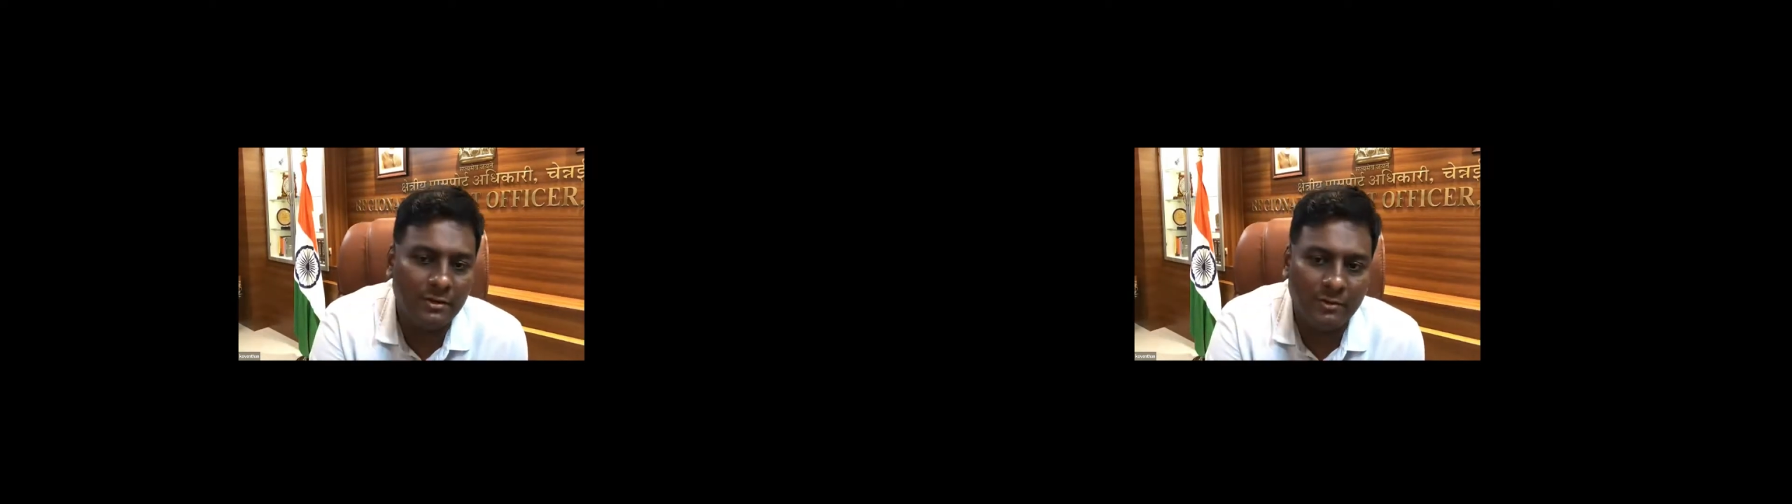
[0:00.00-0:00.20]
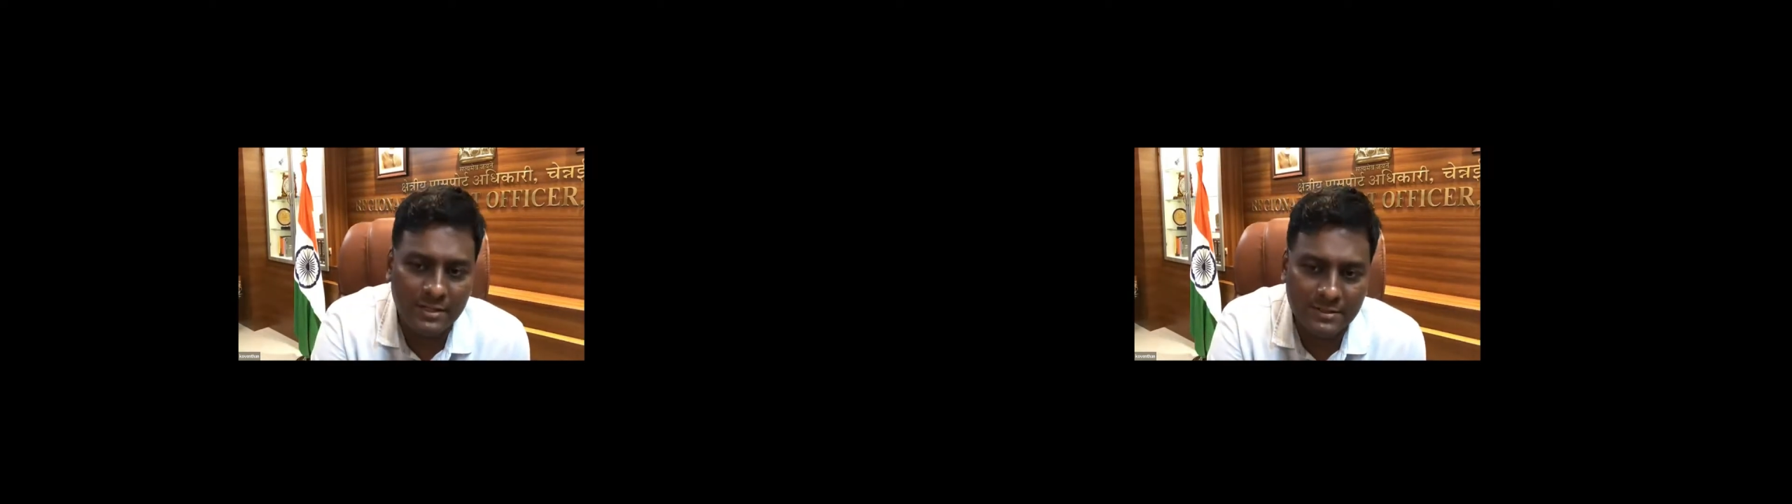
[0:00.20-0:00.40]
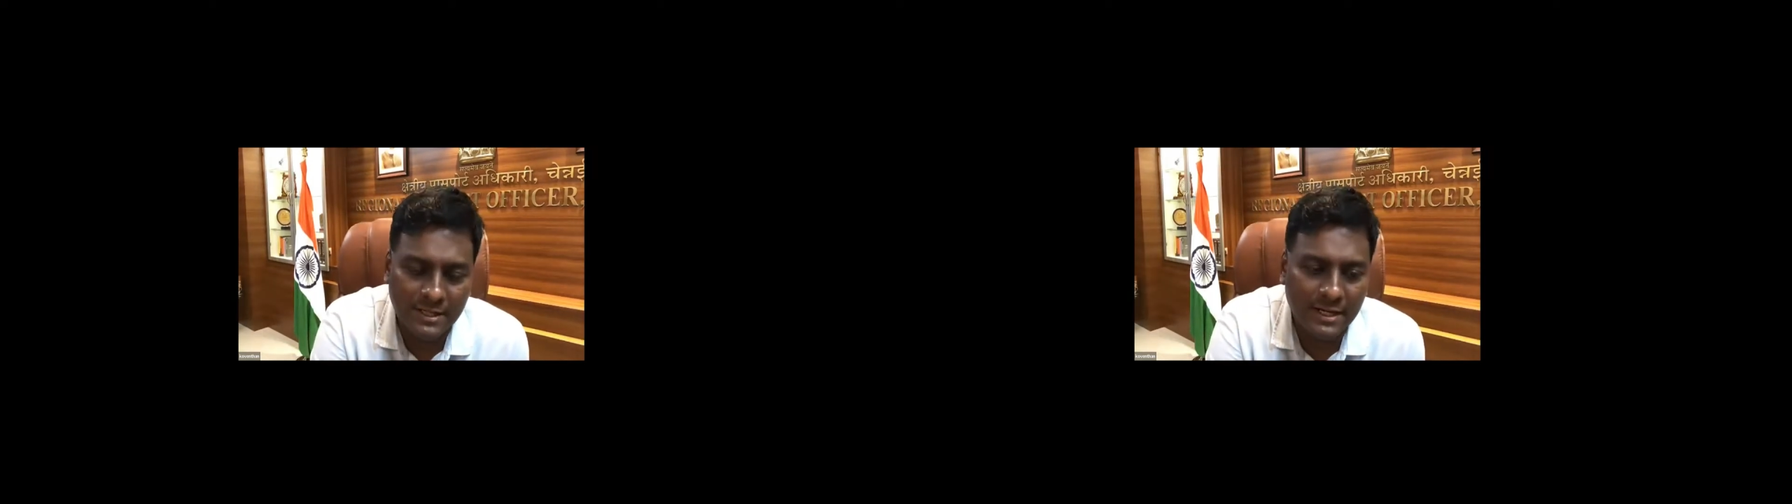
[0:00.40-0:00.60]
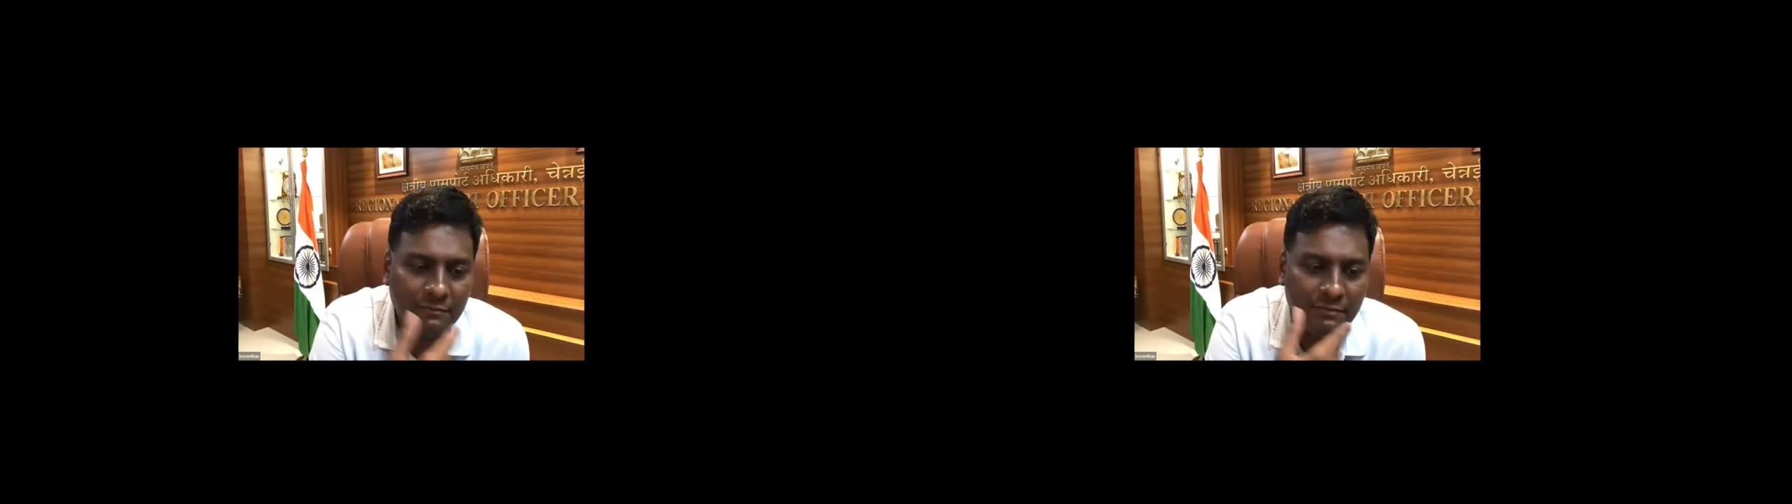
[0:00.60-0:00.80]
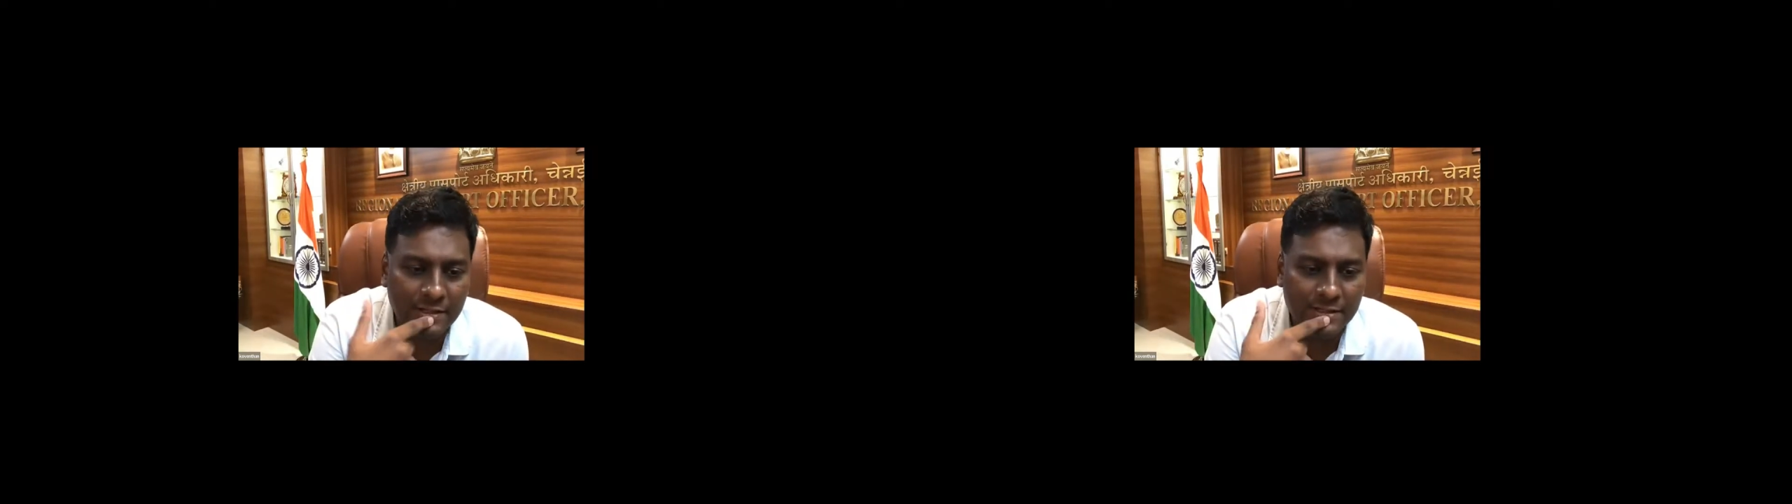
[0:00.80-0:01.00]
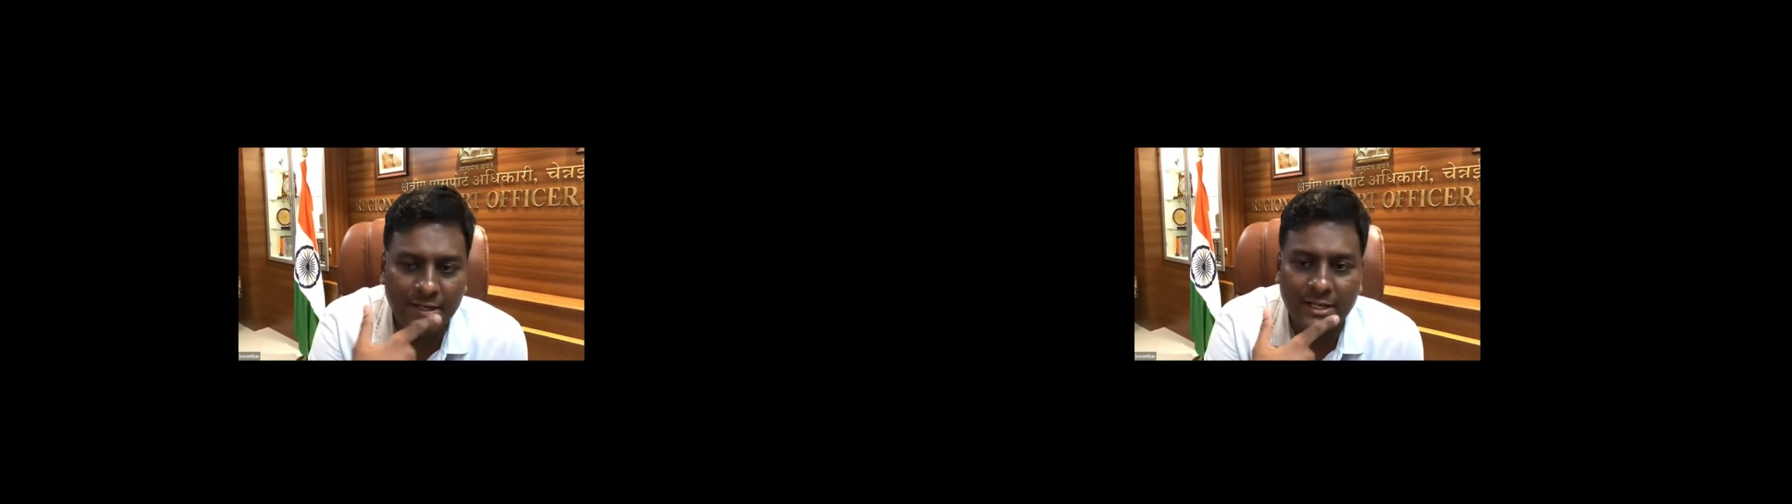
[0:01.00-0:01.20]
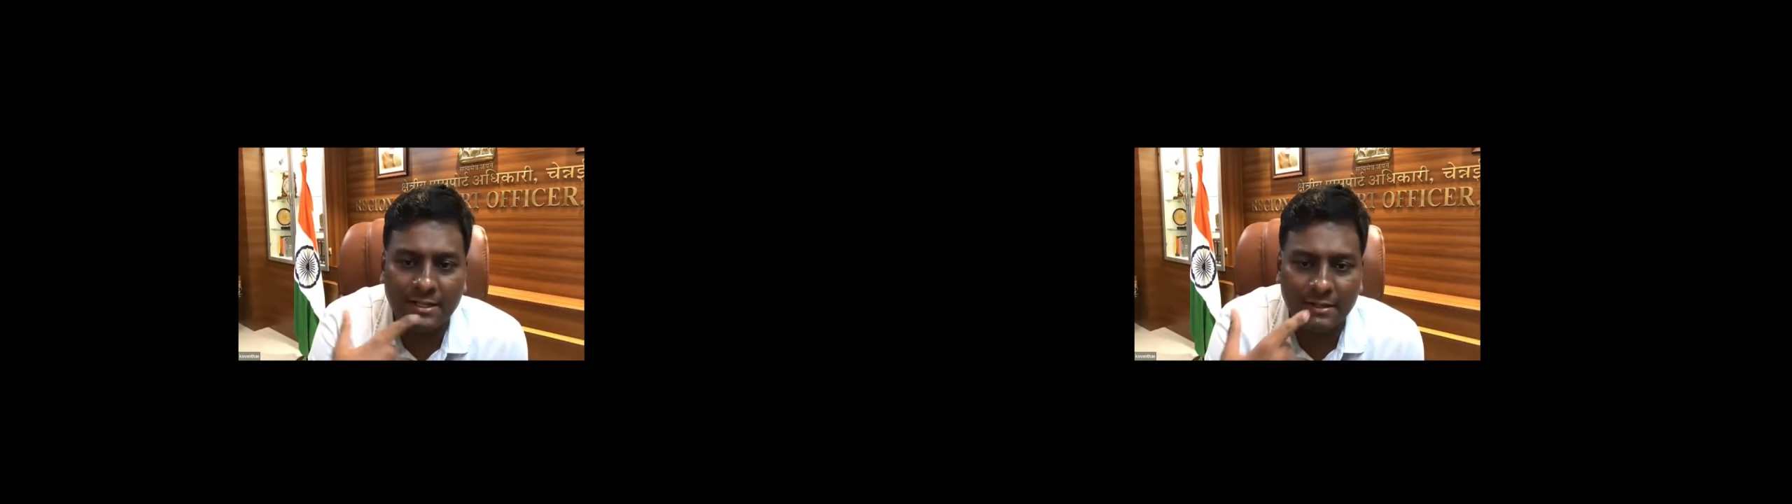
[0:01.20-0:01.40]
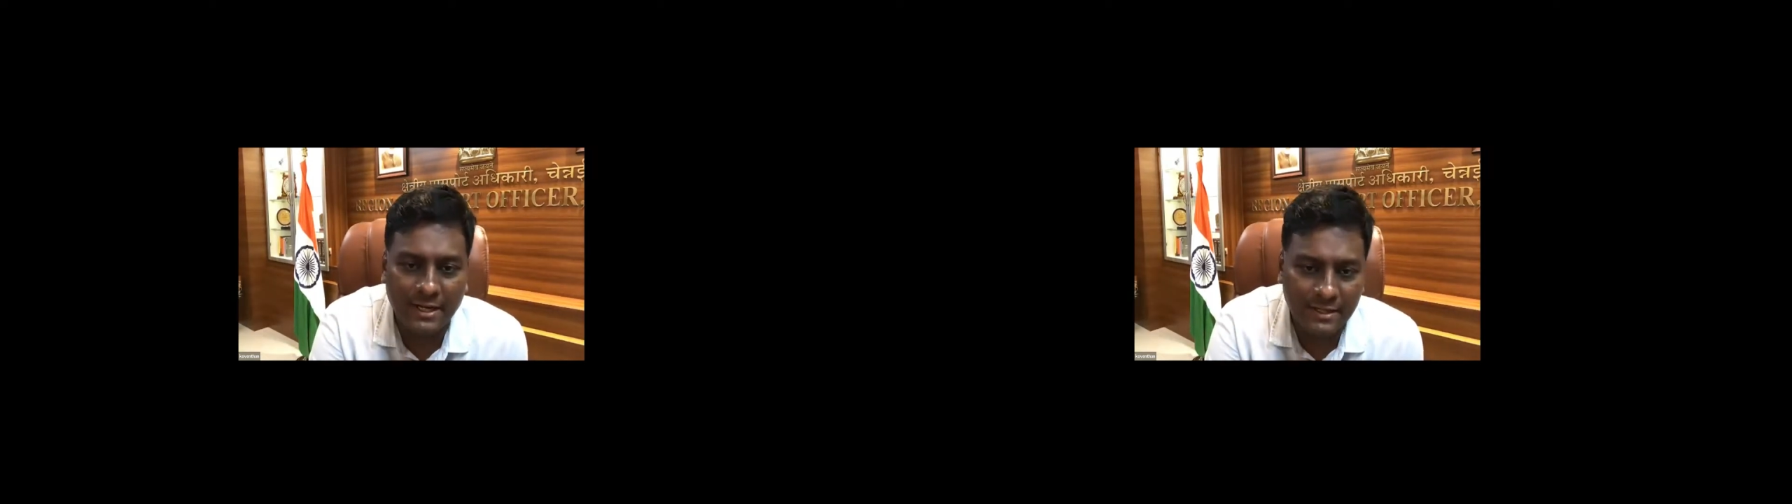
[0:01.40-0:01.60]
I studied
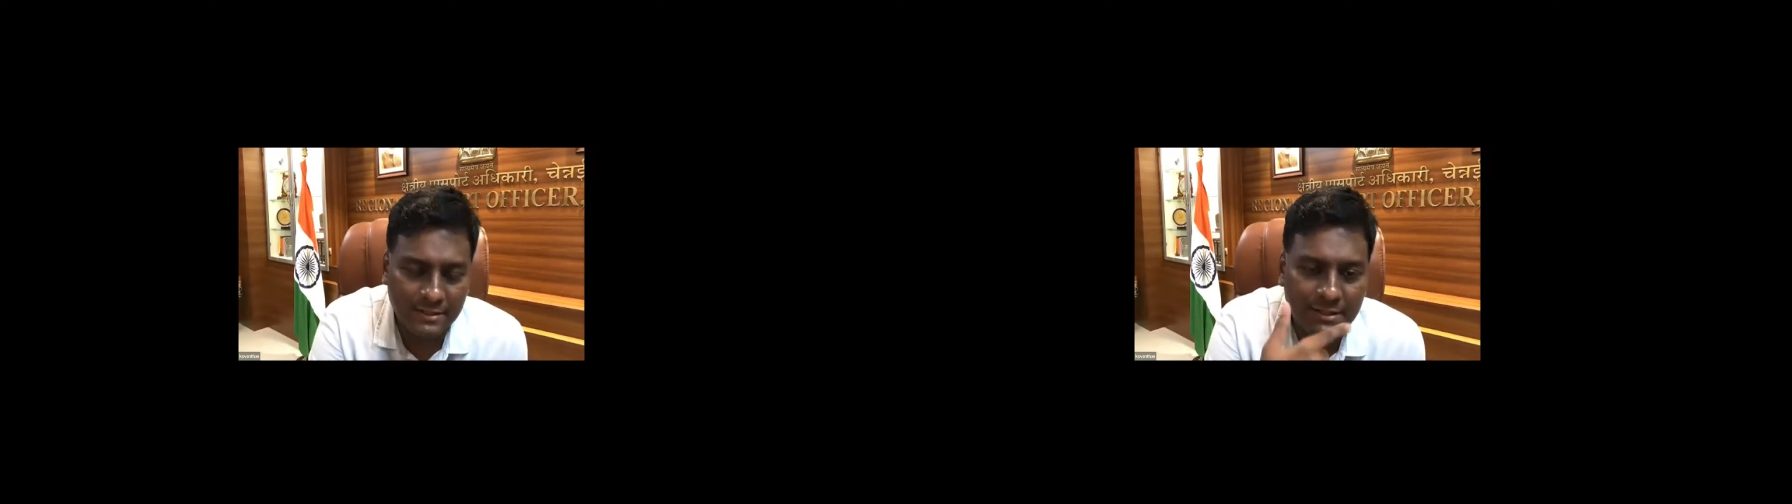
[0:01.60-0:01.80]
engineering, right?